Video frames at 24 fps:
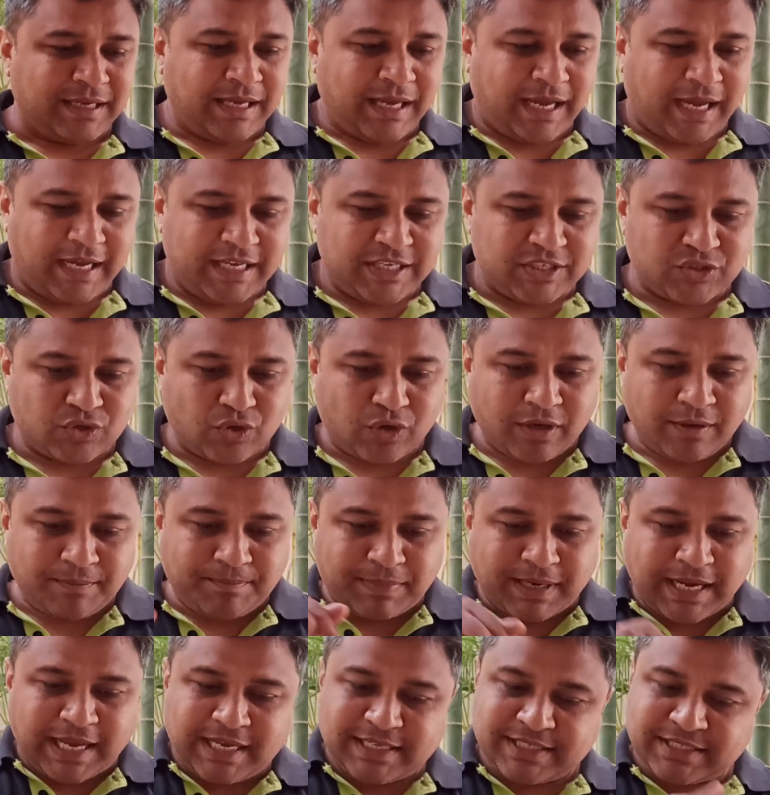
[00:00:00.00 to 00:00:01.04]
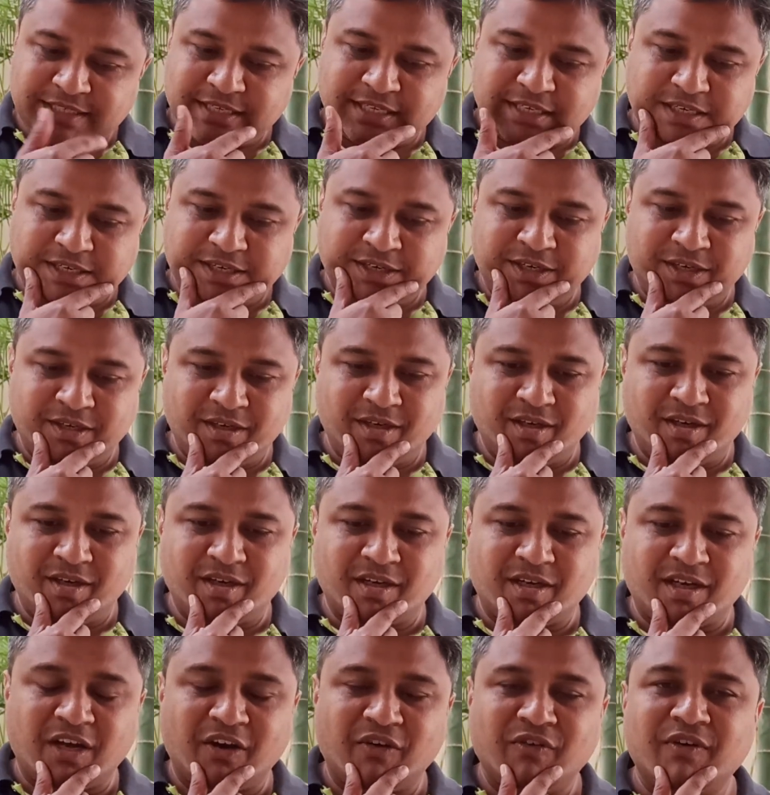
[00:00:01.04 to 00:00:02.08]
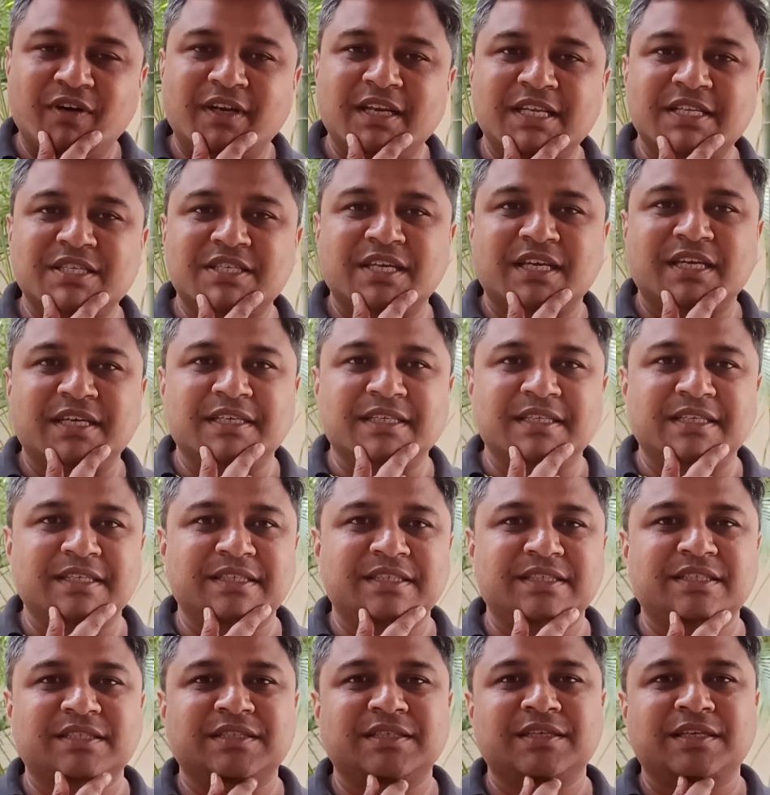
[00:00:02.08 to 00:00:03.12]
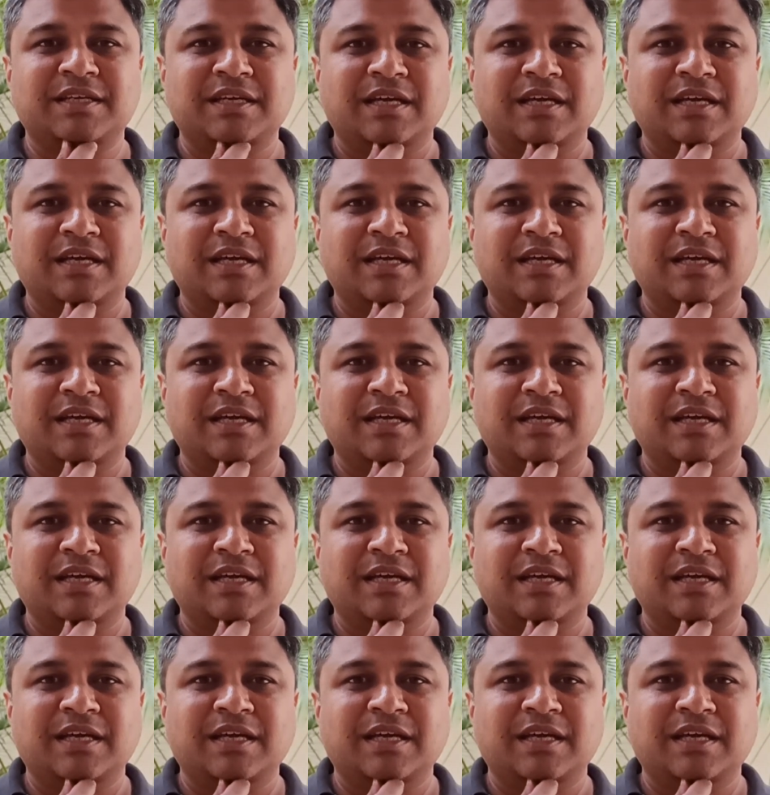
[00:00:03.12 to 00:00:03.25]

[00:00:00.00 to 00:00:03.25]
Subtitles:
I saw a plastic cover inside this,